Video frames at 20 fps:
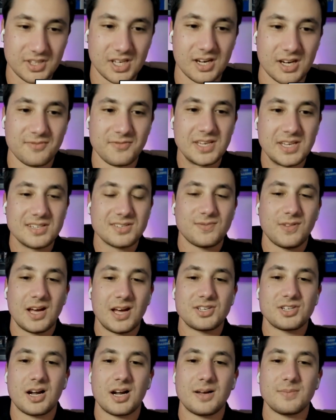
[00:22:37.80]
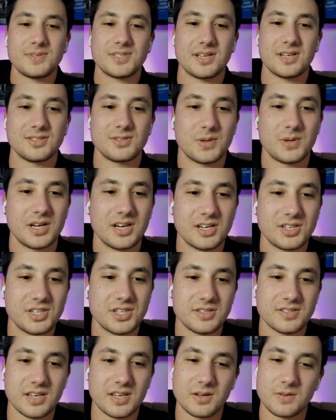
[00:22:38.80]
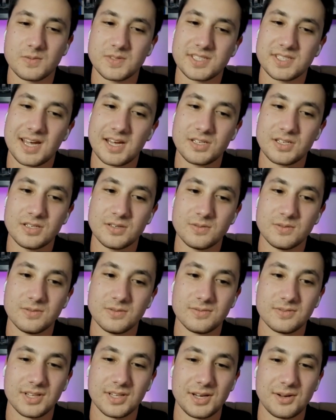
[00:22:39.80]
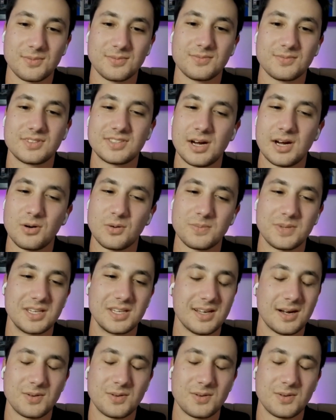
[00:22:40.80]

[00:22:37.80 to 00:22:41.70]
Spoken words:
Venus flytraps on Twitter. She's like, was that you? Like, tell me that